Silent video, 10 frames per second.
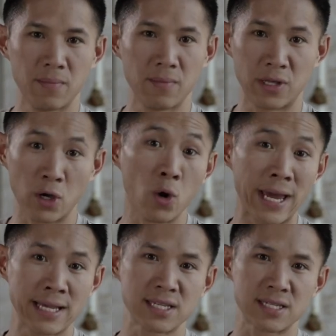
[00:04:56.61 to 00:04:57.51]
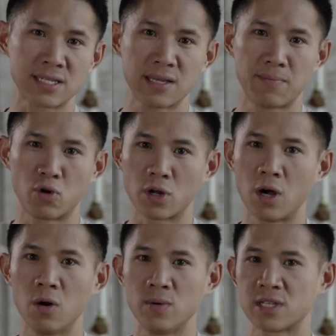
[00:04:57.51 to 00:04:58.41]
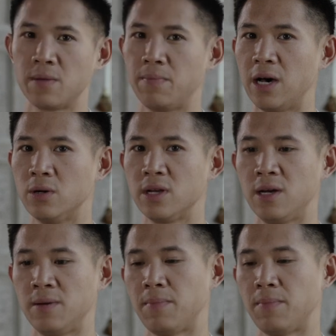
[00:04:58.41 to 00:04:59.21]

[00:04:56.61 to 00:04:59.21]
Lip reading: the Oasis protocol was compelled